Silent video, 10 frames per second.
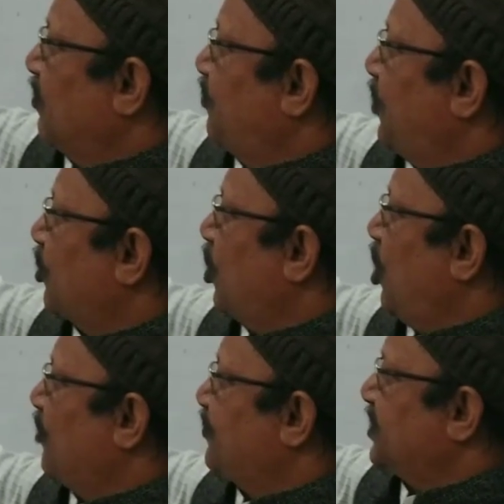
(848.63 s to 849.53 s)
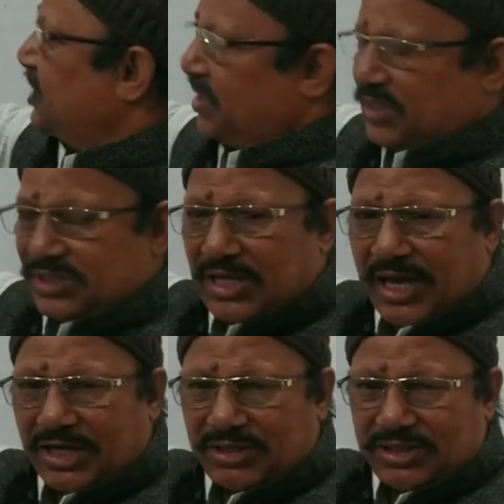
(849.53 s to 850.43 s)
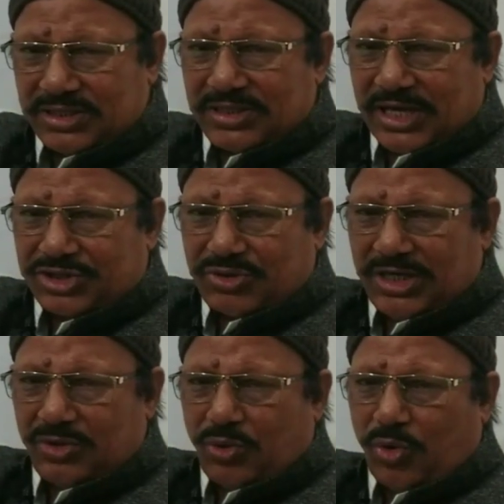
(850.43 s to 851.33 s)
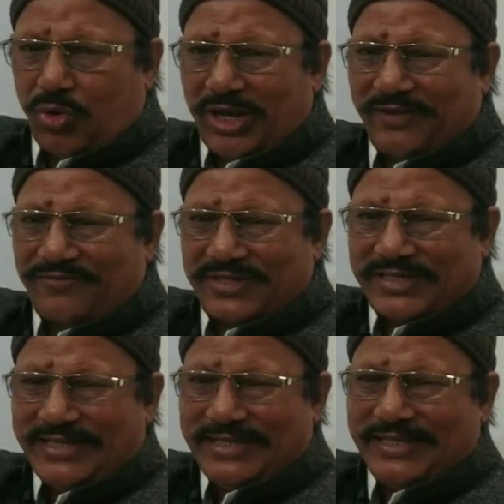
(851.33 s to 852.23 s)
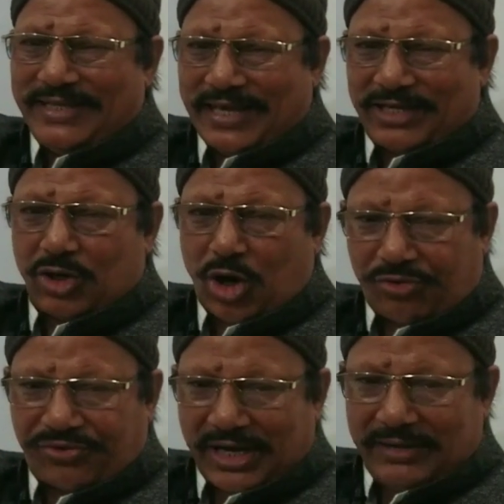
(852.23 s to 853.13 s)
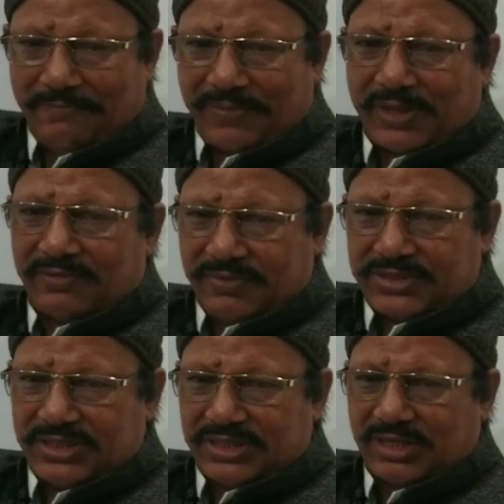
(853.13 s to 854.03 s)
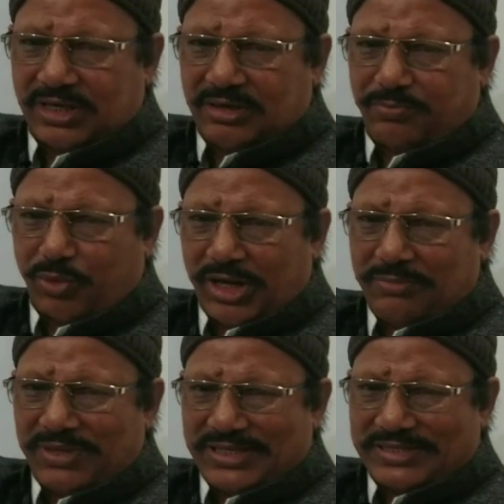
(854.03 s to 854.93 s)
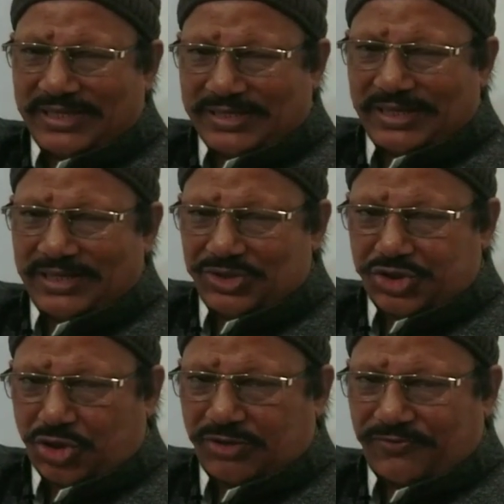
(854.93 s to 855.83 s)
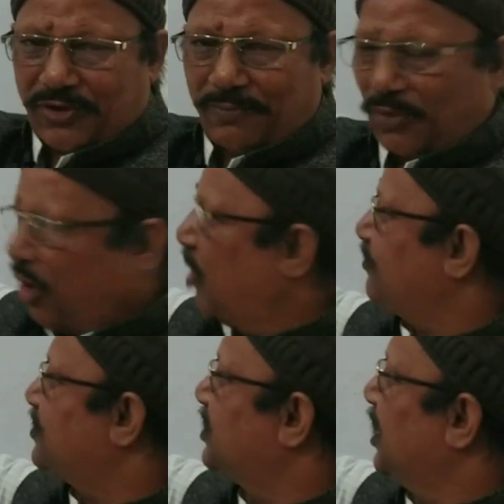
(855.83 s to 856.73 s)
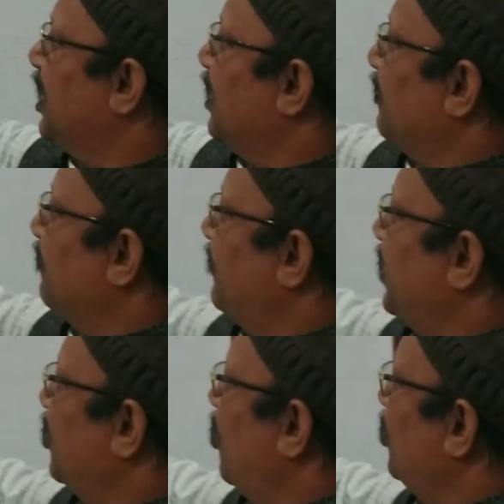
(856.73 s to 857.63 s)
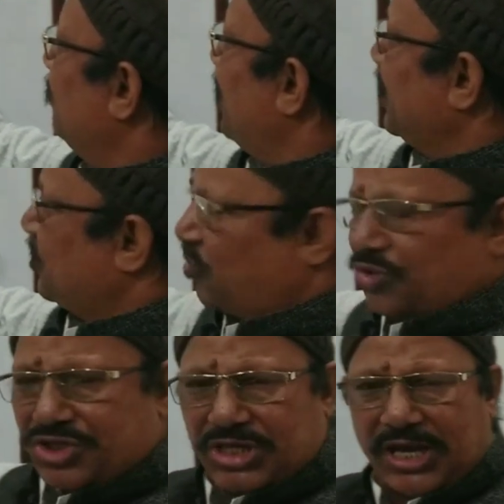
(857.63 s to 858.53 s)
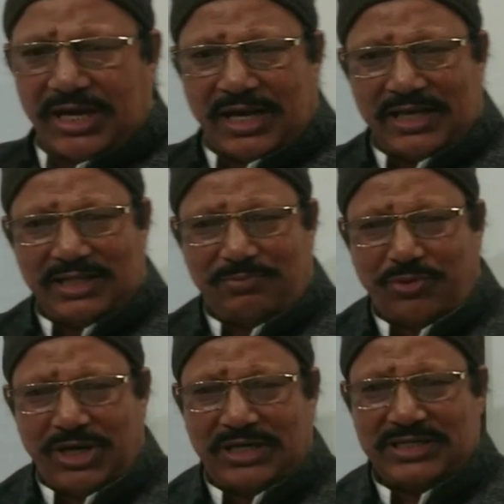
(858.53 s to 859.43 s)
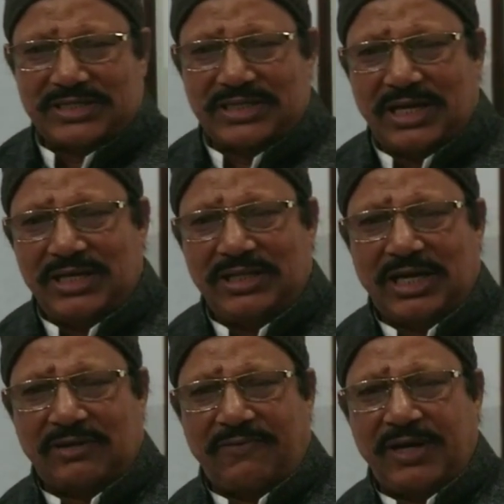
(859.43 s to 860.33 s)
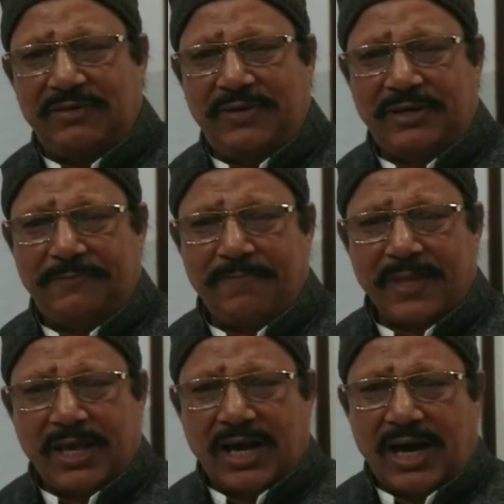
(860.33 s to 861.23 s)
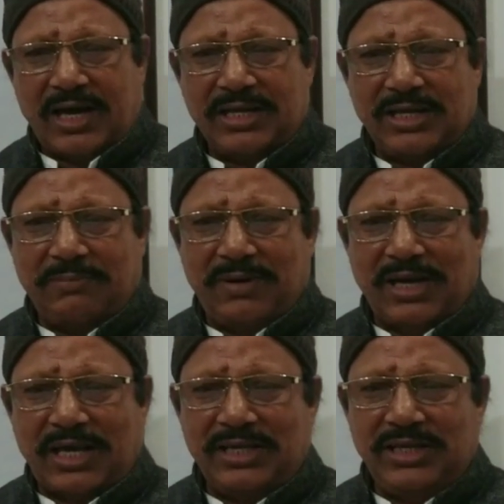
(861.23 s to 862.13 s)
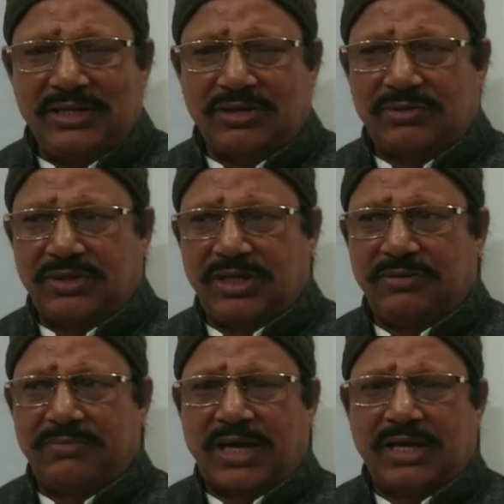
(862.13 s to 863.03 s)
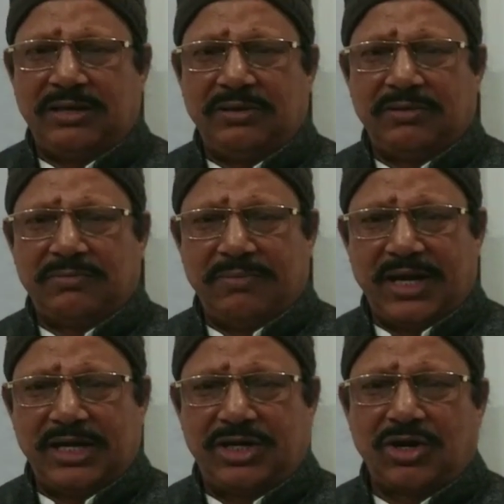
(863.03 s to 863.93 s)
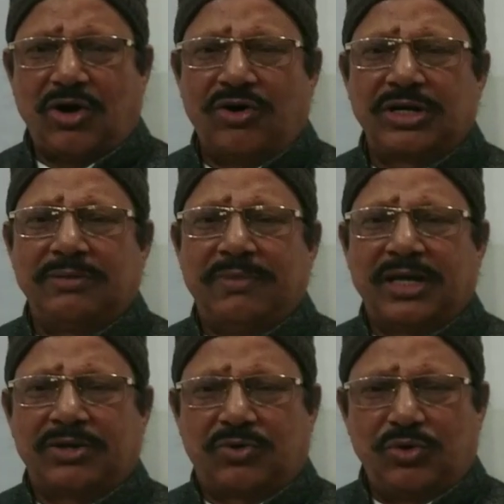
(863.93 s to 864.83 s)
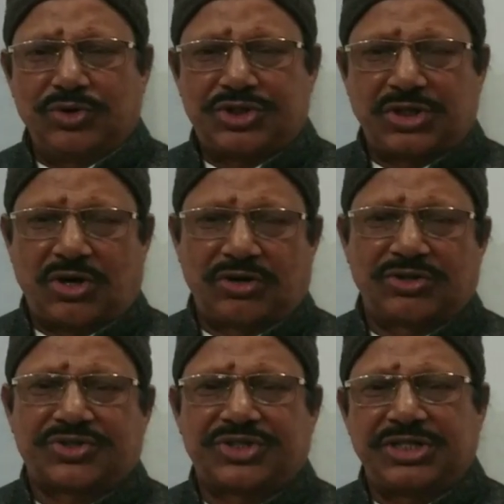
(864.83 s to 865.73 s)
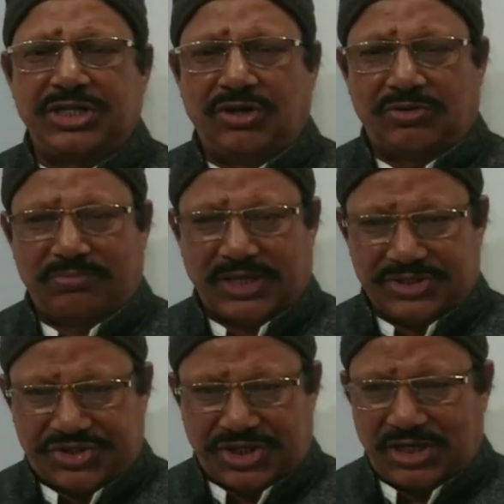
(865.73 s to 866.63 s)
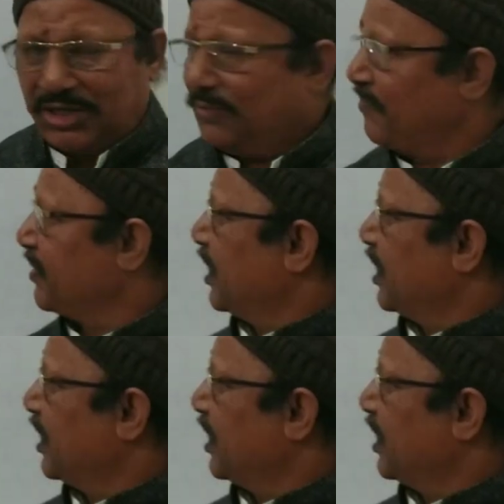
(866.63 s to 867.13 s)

for oft, it is actually O-F-T-E-N, often, which in the poem is written in short form, oft. When on my couch I lie, the poet is telling that whenever I am lying in my bed or in my couch or sitting on my chair,